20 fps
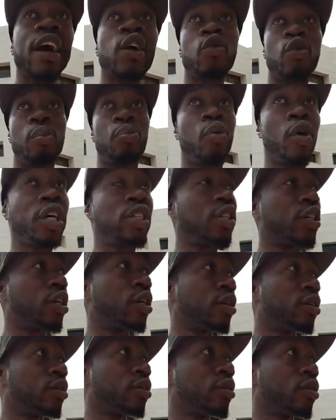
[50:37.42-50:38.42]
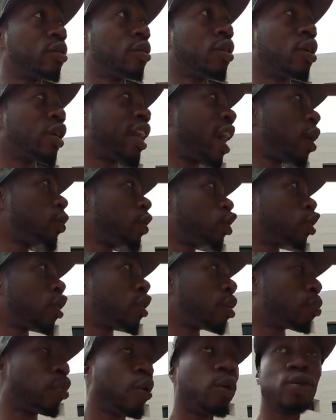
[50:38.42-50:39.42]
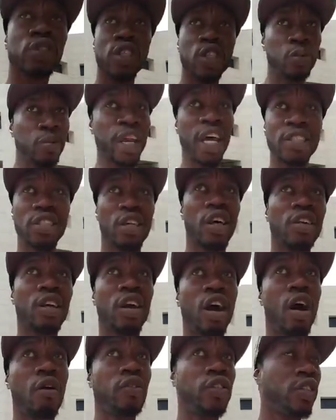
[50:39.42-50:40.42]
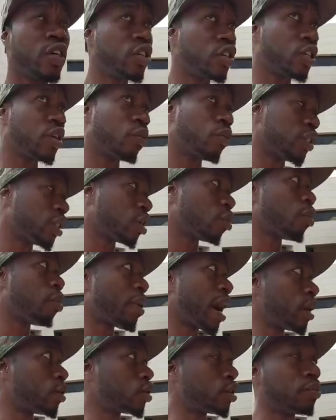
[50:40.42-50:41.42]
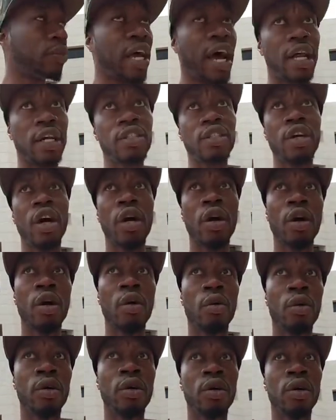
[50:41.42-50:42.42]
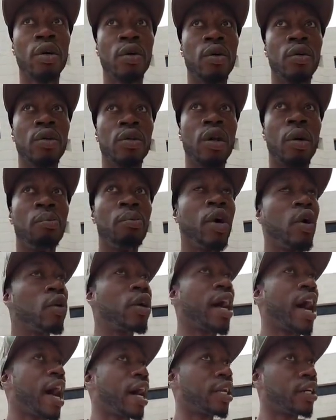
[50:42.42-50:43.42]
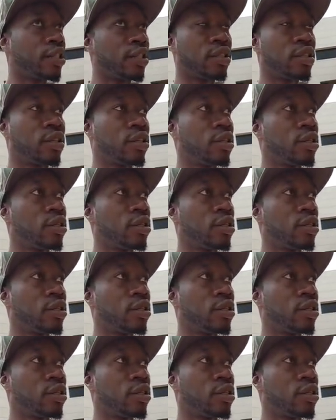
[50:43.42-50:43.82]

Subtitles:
repressor. Because now we're talking proteins, but that's another conversation that we've done with biosymbiotics. The milk goddess,